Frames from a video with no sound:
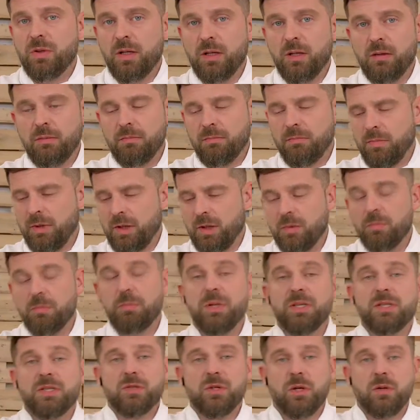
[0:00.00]

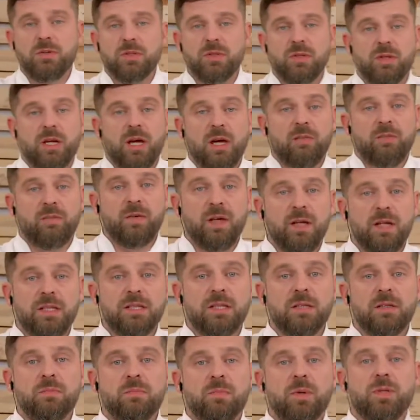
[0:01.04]
bistros or cafes, it's
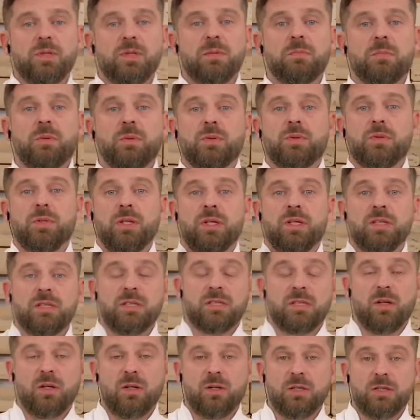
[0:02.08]
impossible to
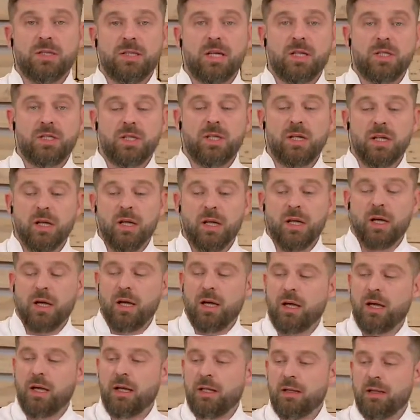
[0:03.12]
install such
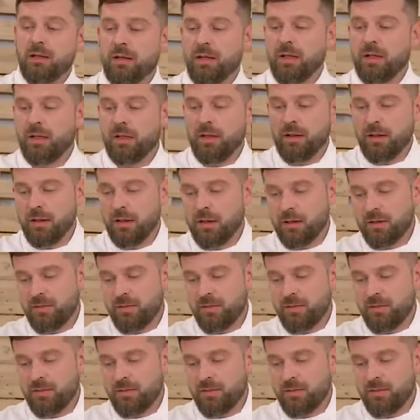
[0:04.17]
a